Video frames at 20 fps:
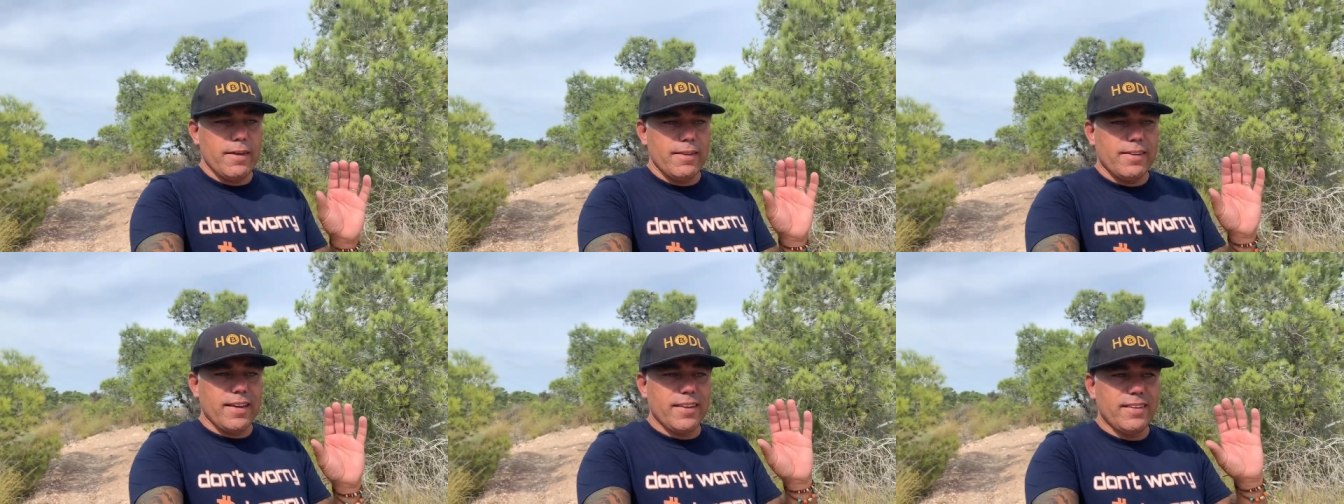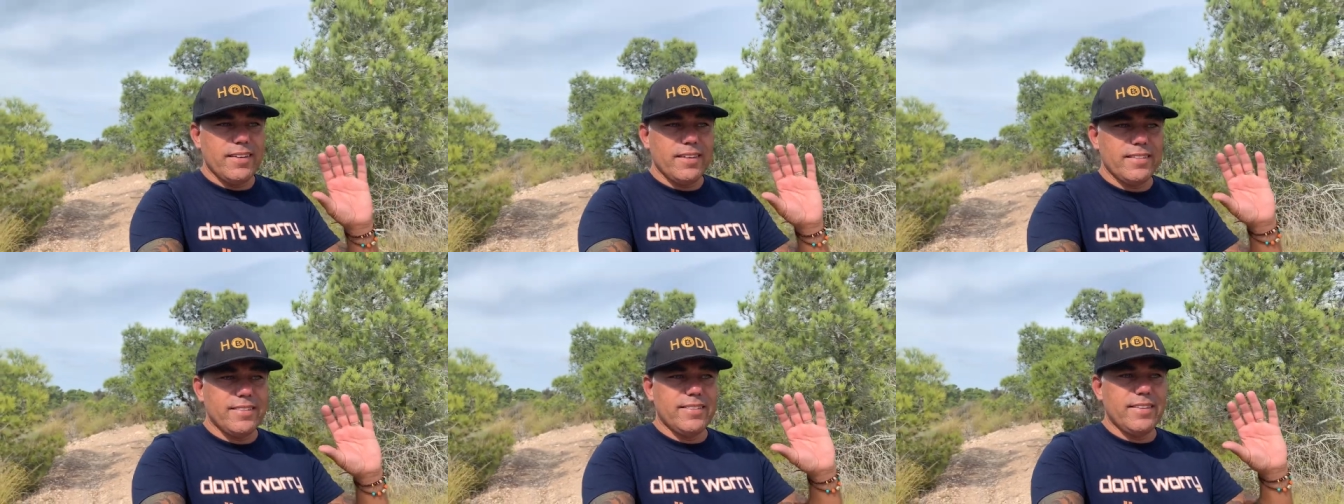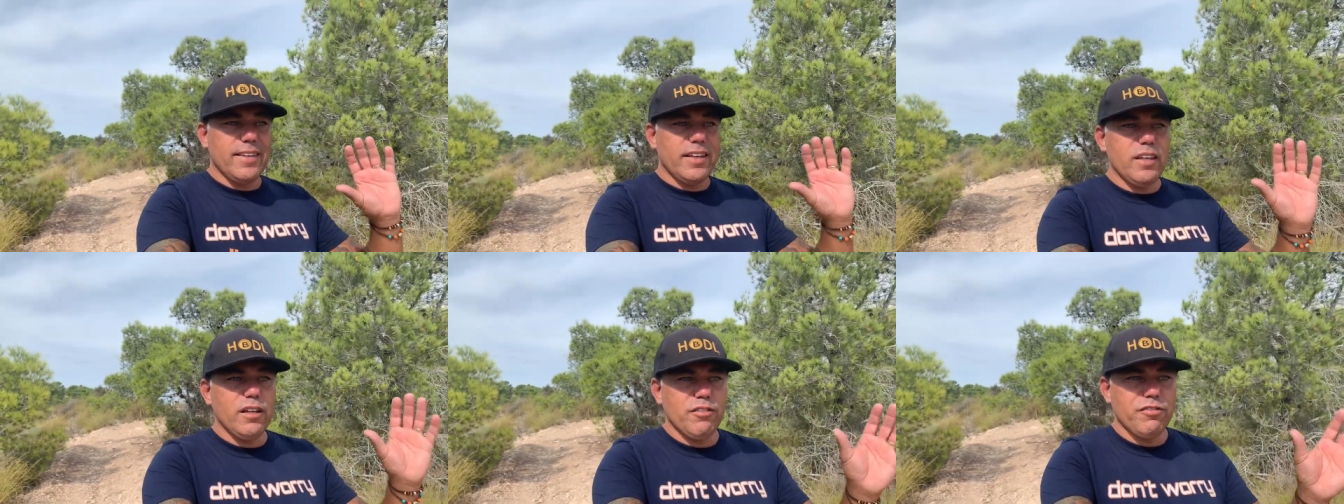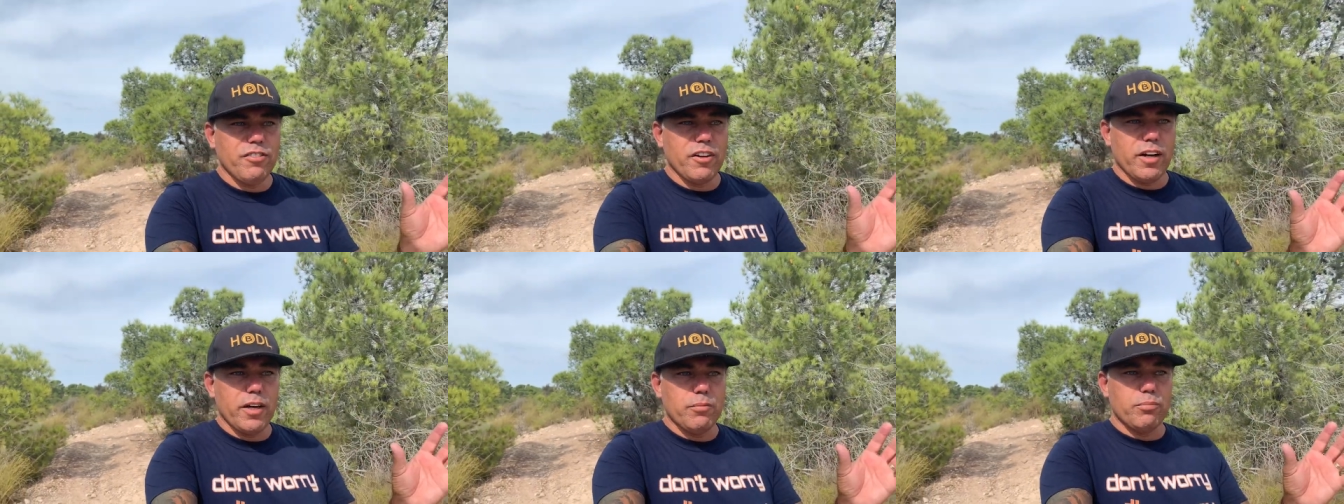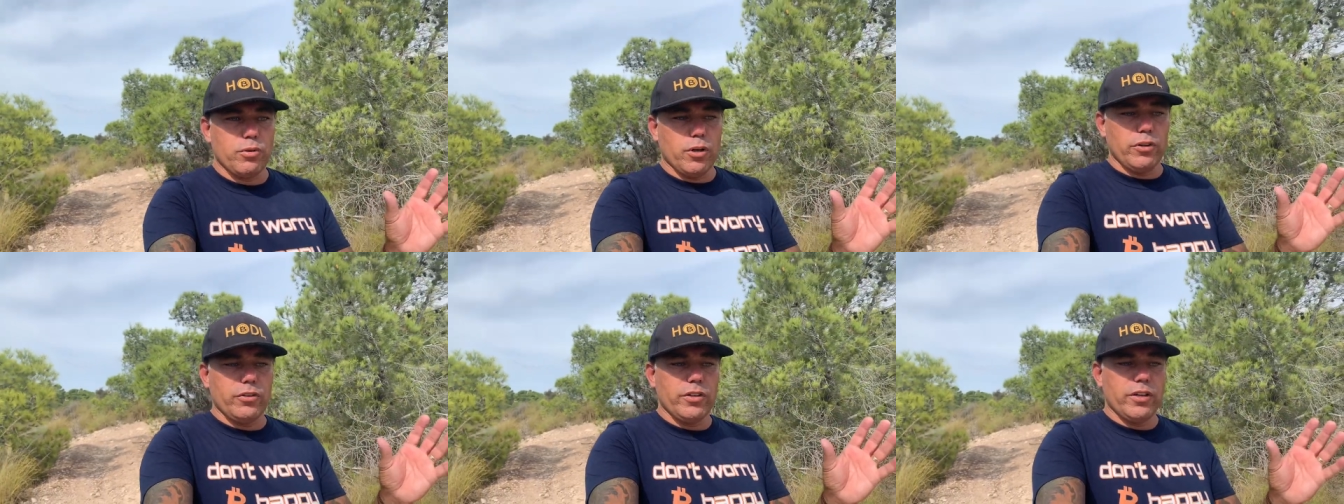that these DeFi
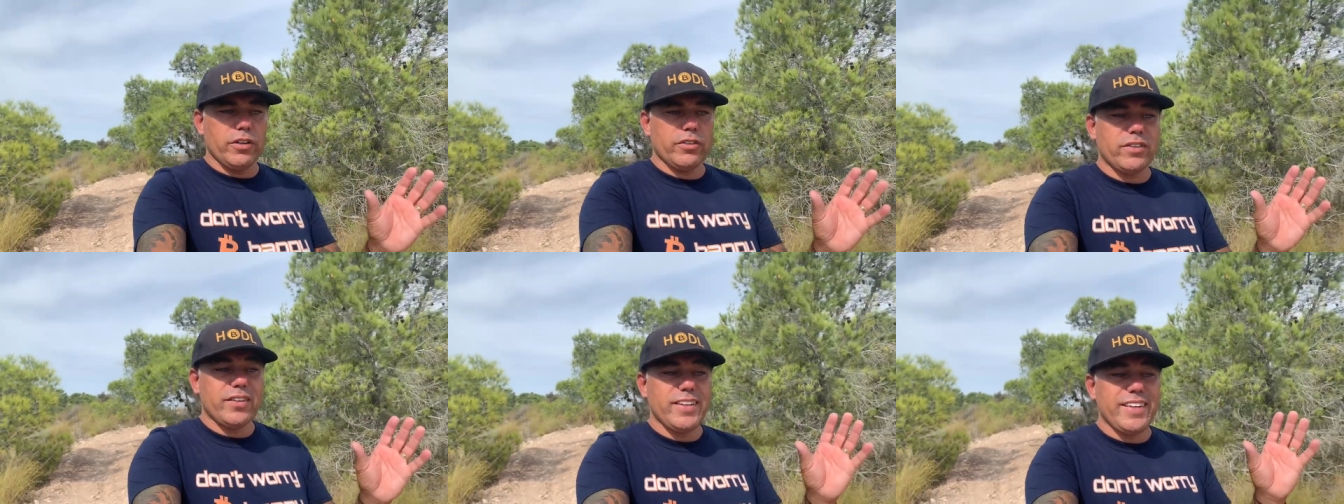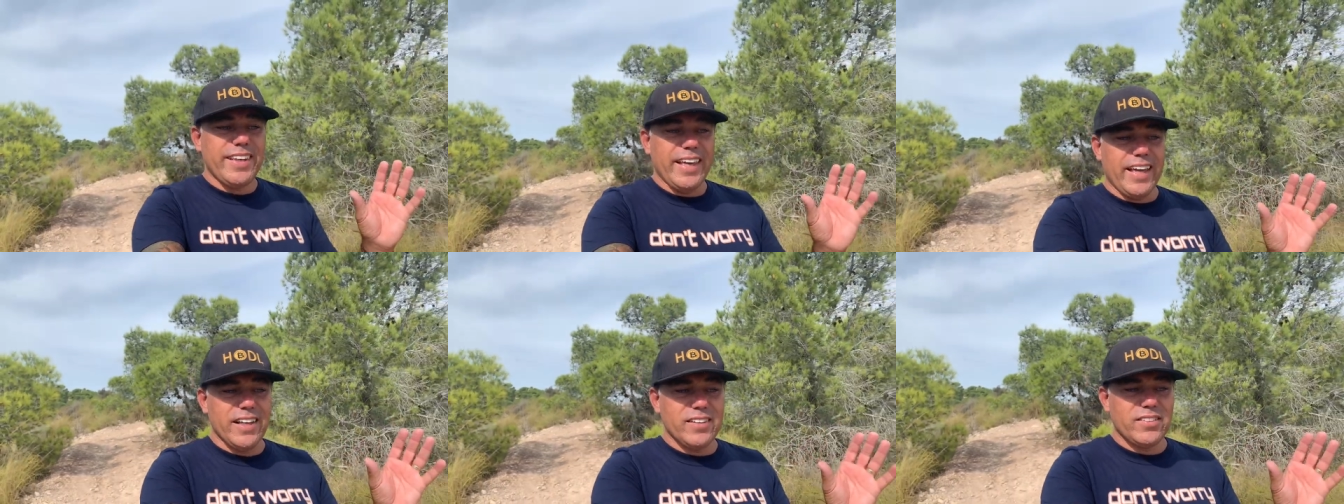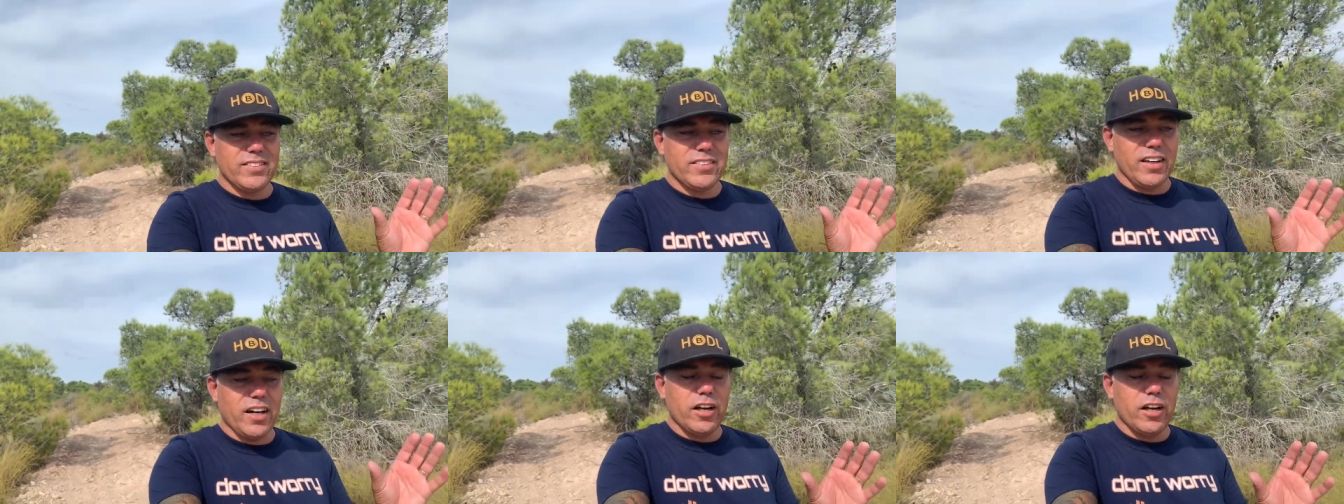projects, yes,